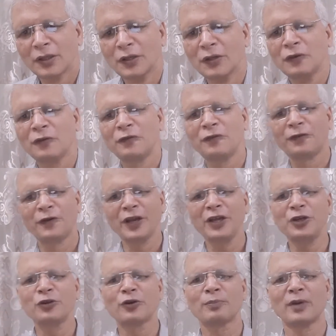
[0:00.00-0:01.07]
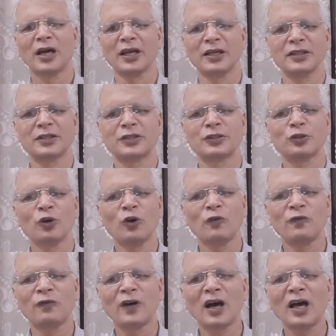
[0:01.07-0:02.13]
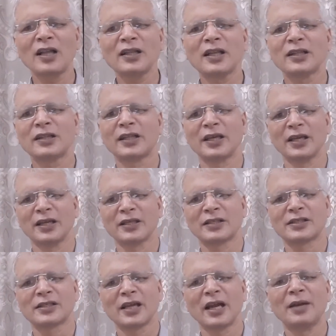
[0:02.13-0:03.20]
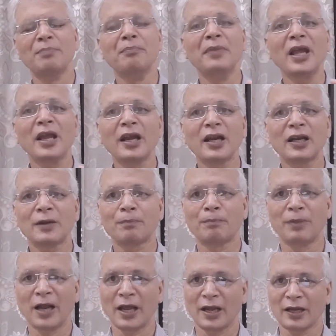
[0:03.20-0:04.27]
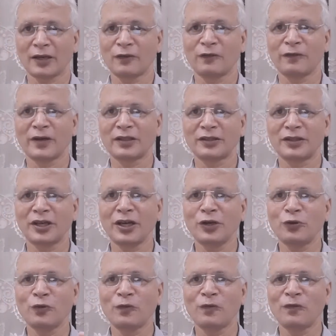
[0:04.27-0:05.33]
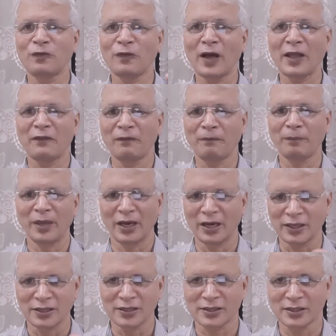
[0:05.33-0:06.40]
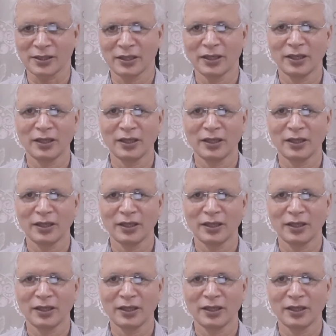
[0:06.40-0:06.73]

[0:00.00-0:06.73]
Free your mind of all the things and make it blank for 3 to 5 minutes.